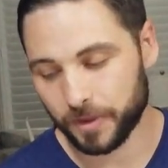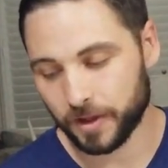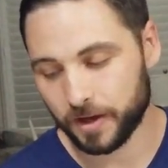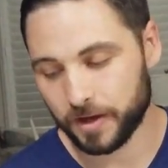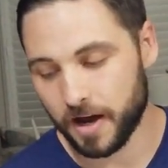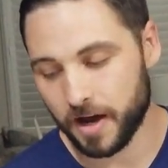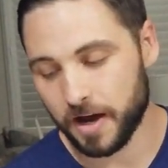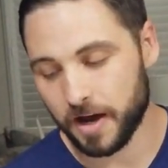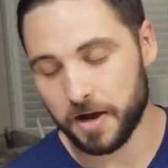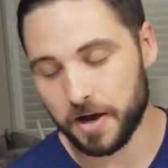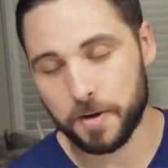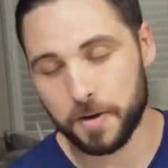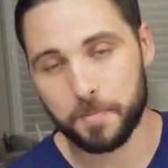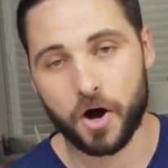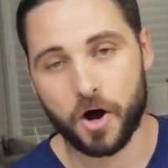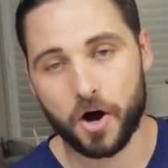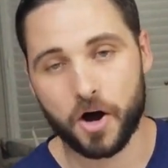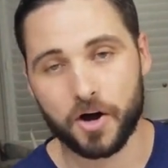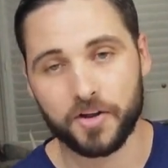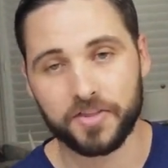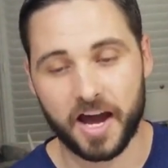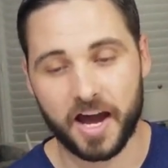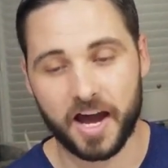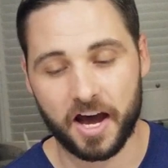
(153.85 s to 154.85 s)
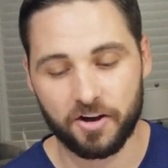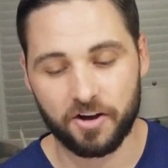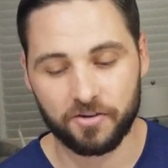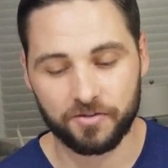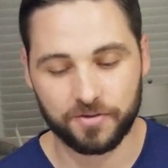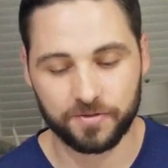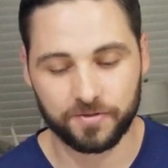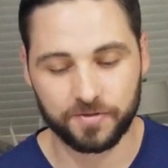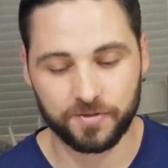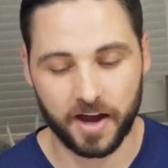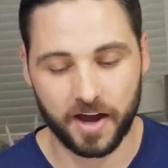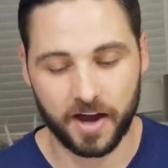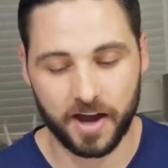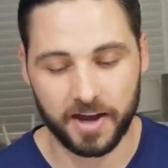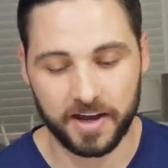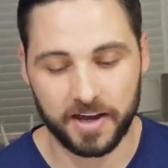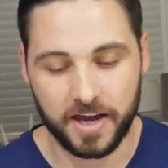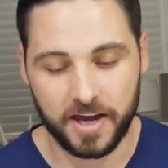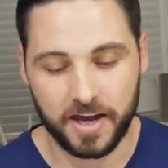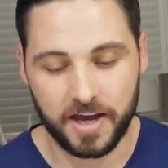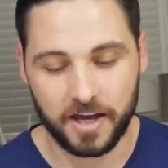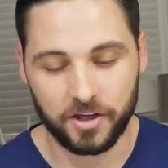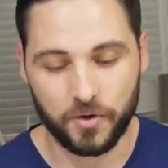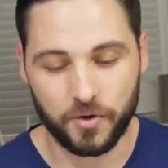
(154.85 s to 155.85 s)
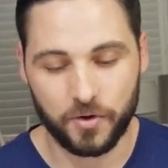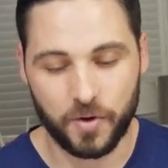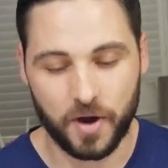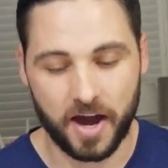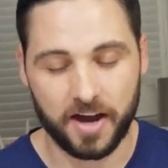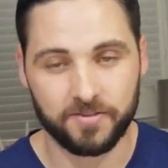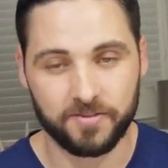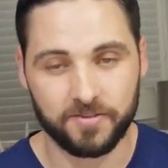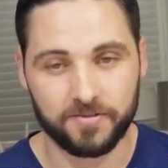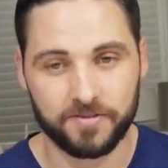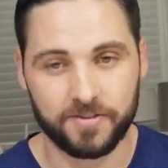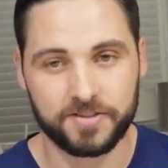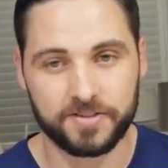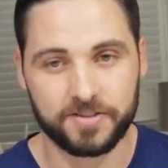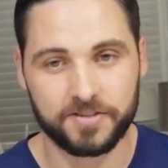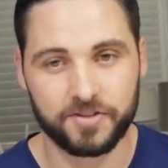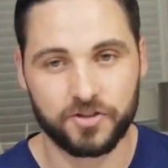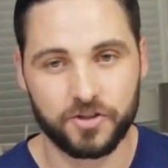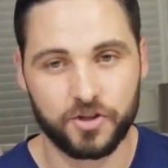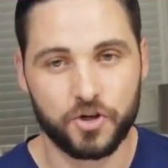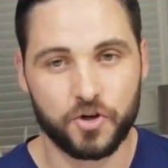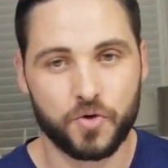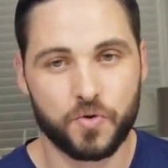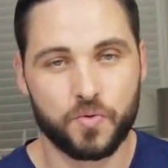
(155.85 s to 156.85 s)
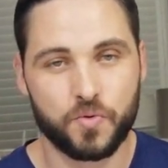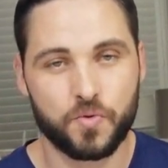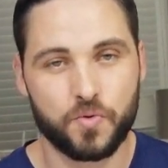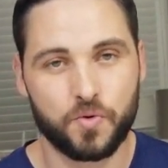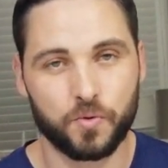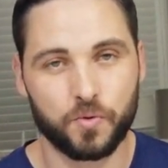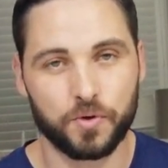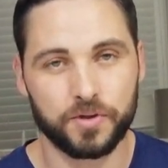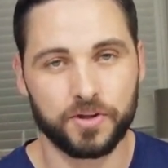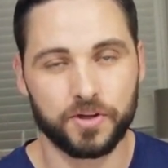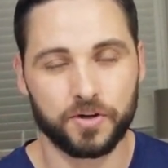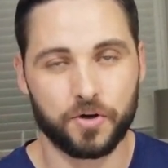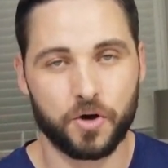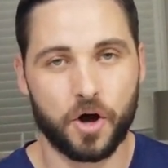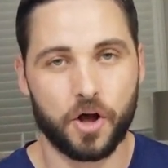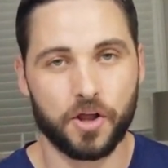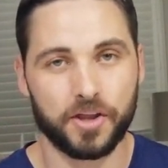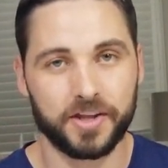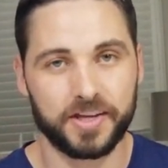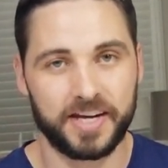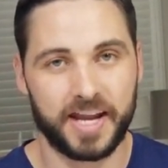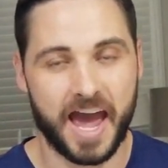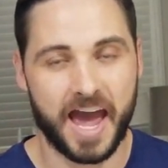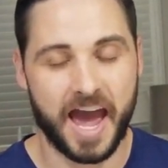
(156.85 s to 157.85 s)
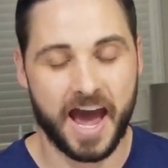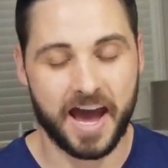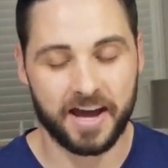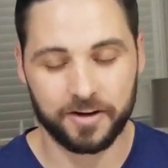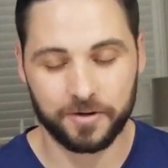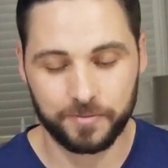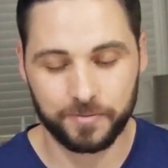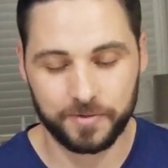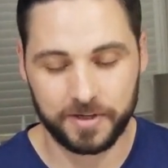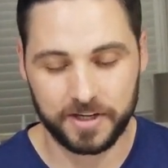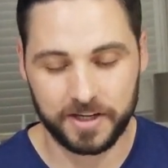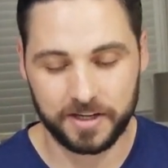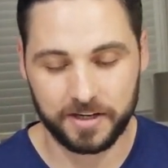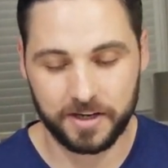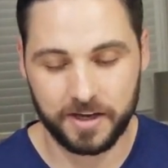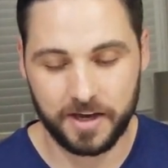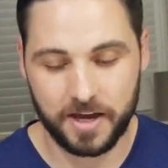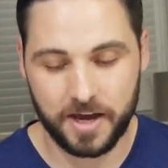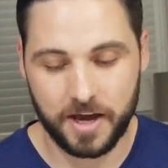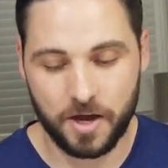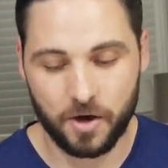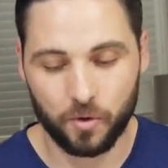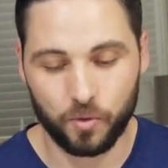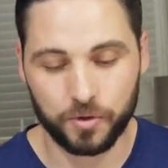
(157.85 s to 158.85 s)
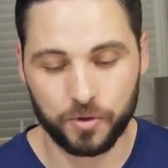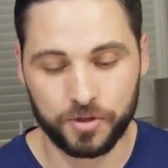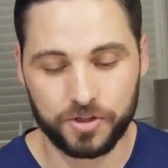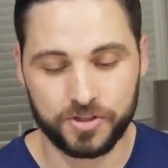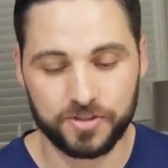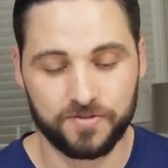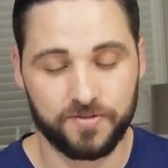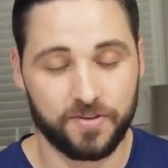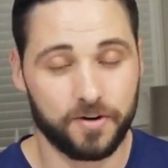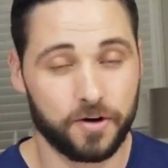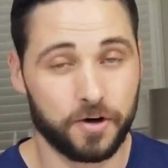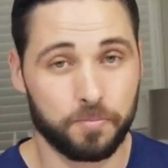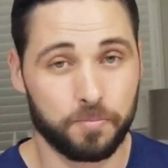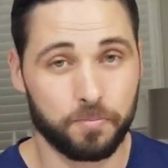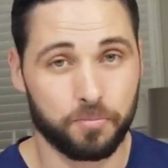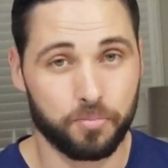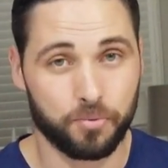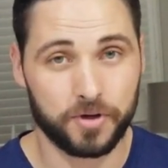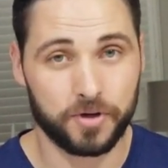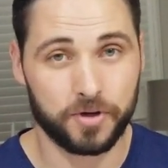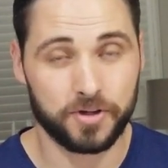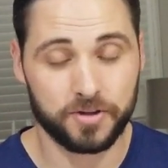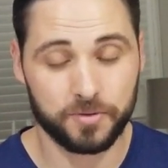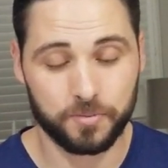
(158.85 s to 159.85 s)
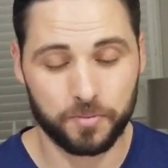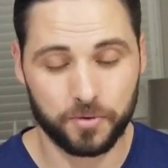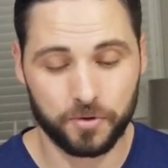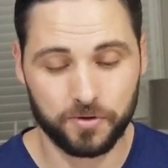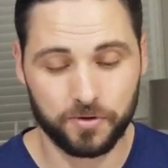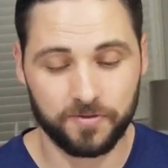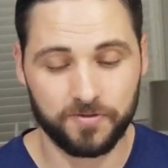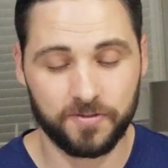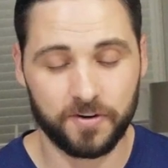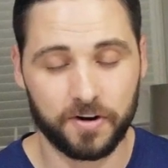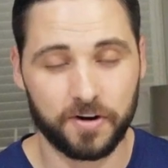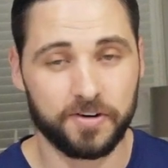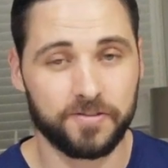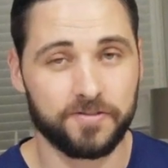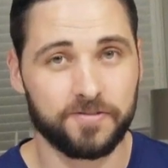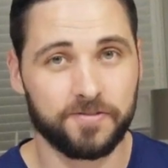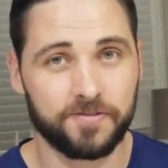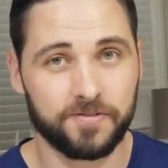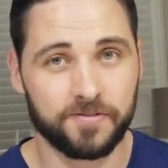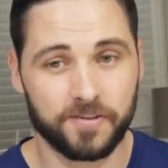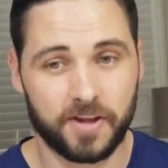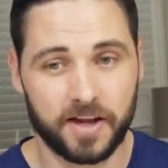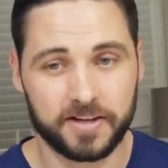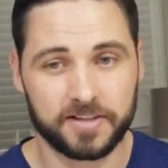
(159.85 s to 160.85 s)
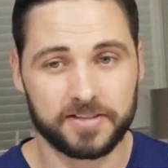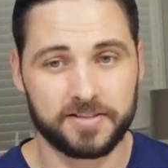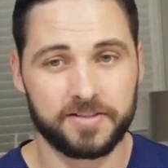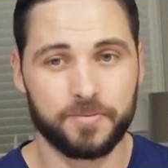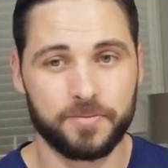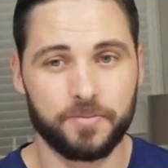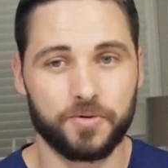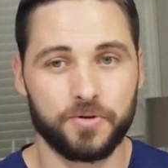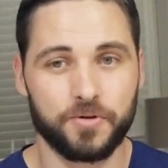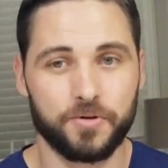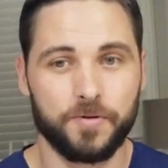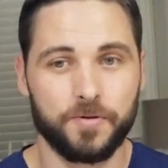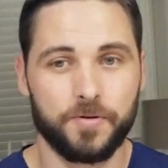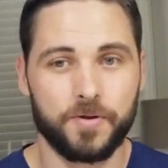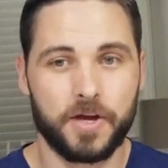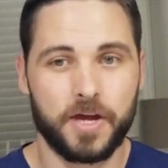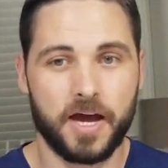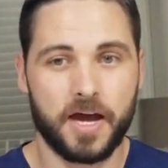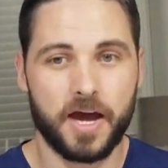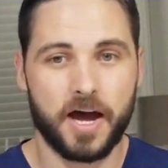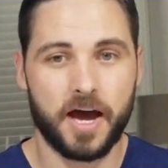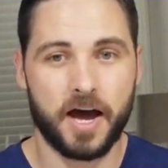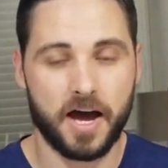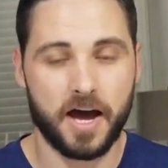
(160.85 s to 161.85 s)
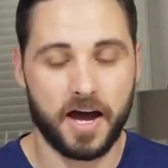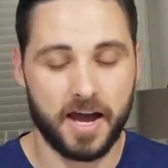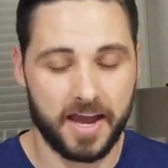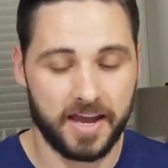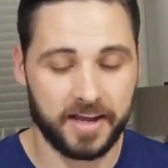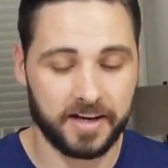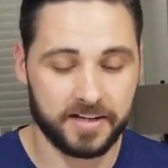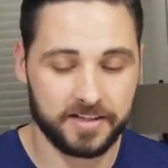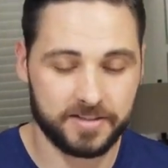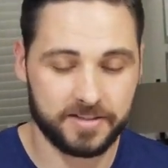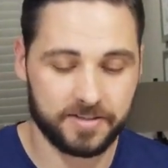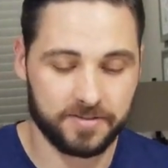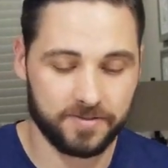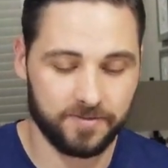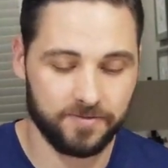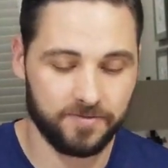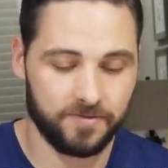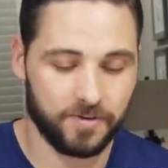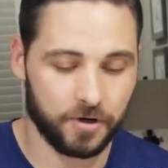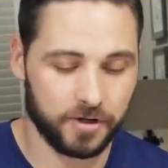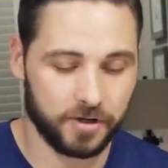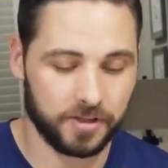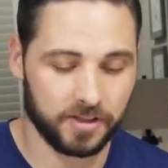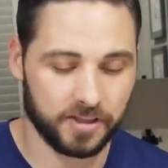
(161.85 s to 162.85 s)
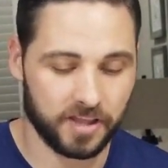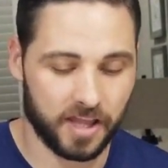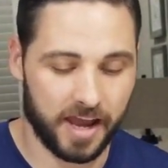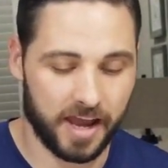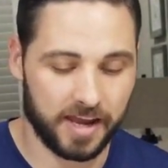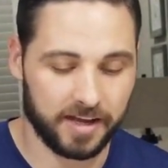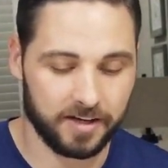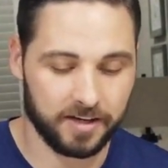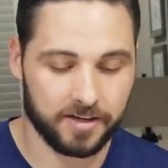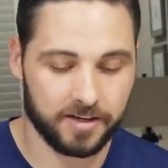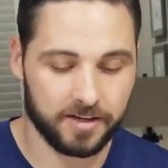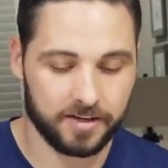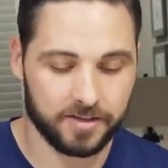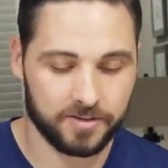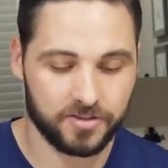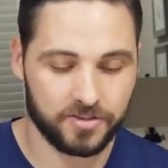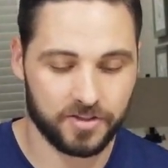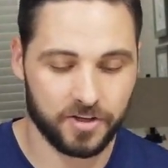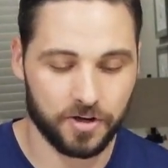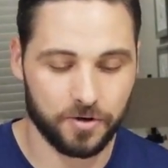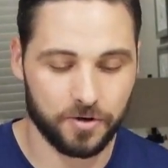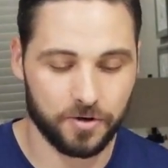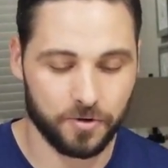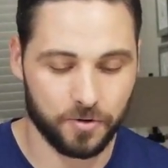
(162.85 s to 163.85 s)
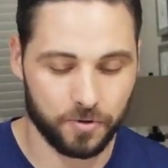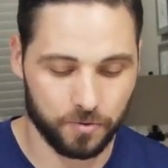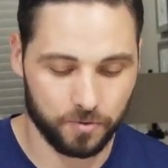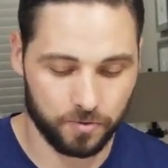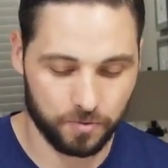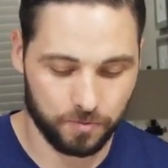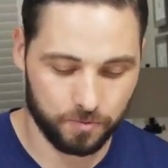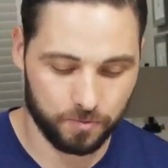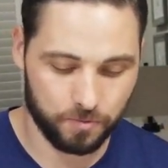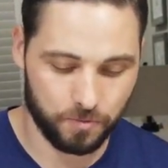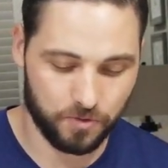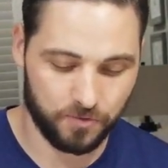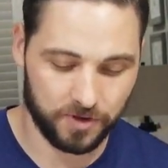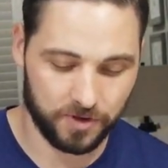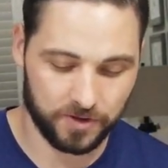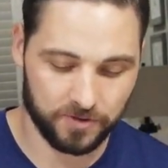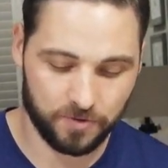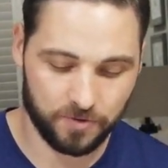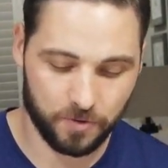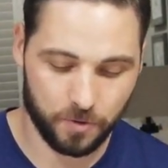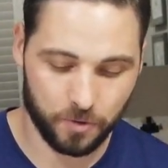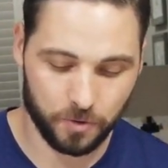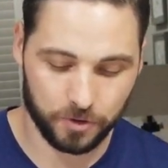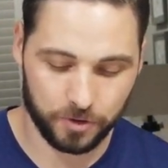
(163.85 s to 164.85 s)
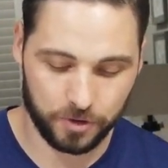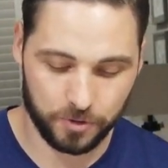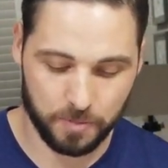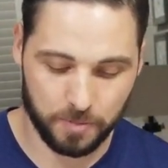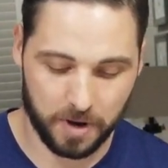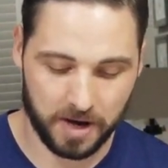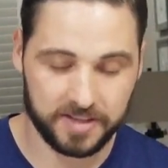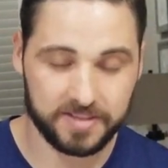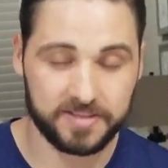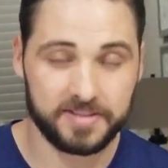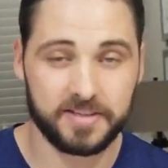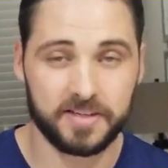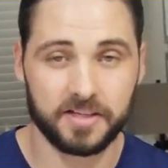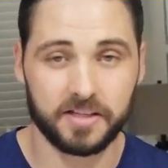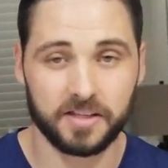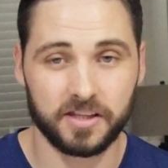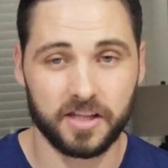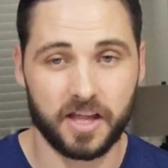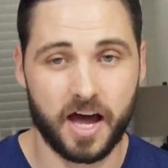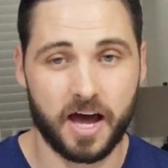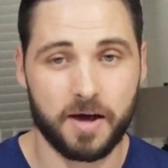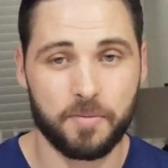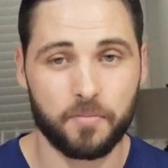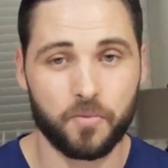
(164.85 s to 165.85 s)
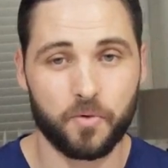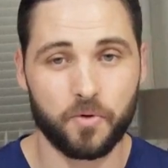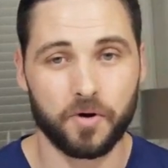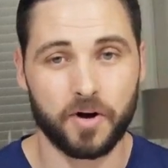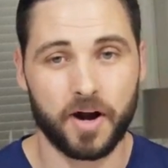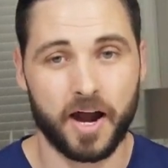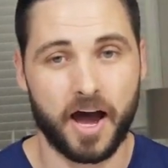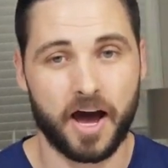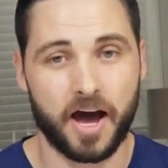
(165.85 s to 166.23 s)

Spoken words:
On the Alphafly, you have this new, what they're calling atom knit, which is very breathable, very flexible, and it's very light. So moving forward, you might see a lot more